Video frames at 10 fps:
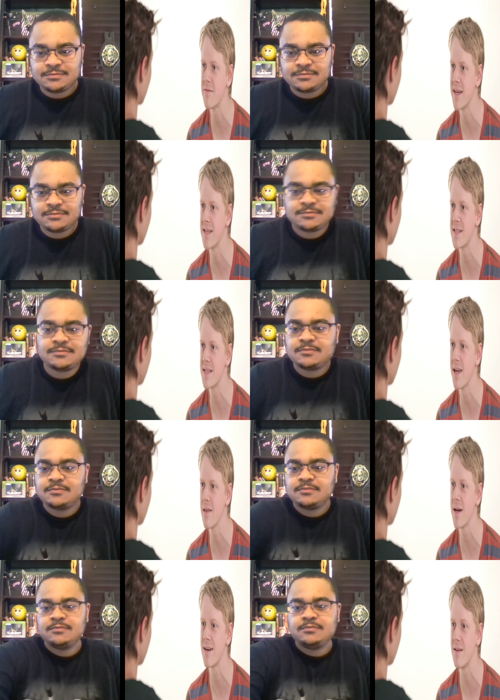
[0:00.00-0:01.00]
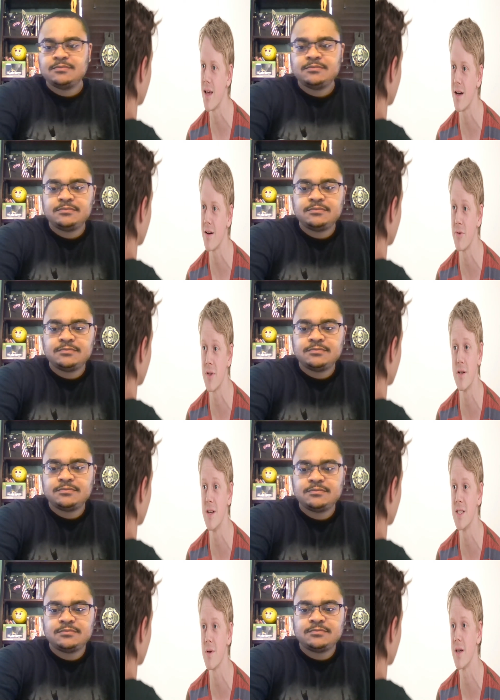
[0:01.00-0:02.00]
Speaker 1: of things together, had a lot of really
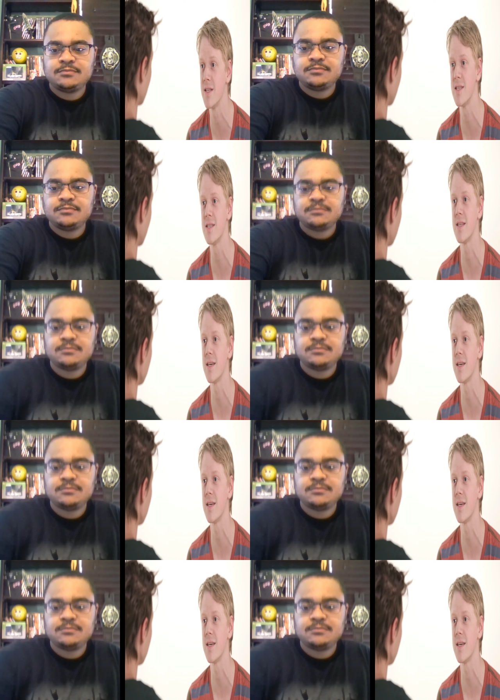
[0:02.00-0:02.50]
good experiences